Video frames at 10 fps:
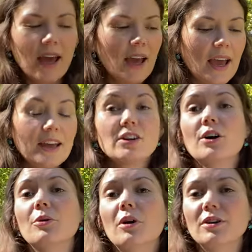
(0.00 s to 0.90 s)
And
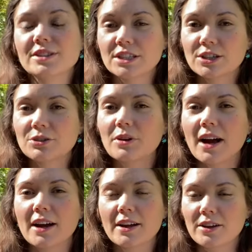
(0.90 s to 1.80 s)
oh, also
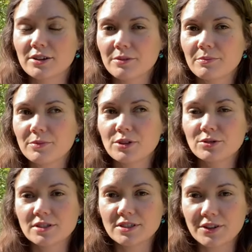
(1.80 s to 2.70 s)
I
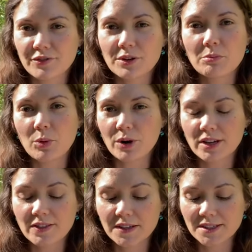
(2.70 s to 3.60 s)
used a different
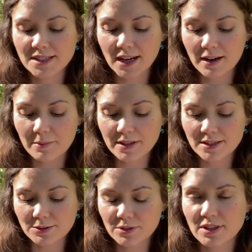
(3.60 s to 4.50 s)
mordant this time. I
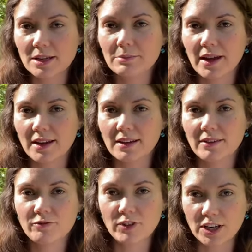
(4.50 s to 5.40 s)
soaked them in
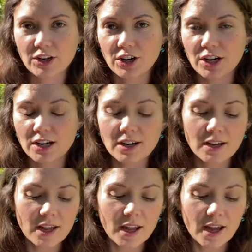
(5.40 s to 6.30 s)
vinegar.
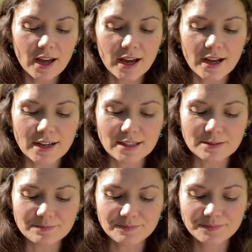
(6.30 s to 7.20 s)

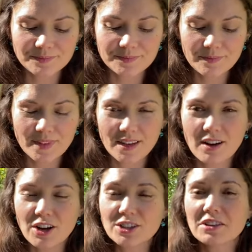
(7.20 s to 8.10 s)
Online
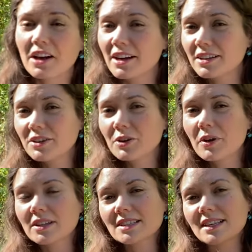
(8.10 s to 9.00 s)
though,
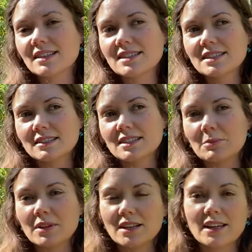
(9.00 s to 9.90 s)
it says
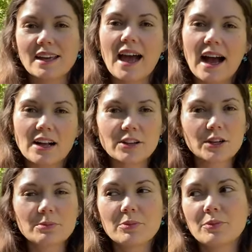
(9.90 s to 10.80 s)
something like
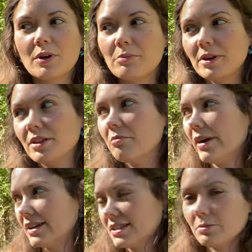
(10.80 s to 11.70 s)
alum would be the
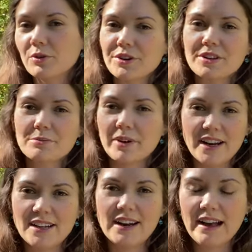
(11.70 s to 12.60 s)
best mordant, but I
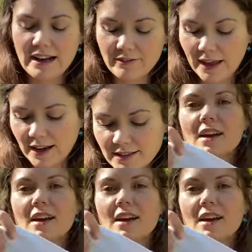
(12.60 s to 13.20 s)
didn't have that.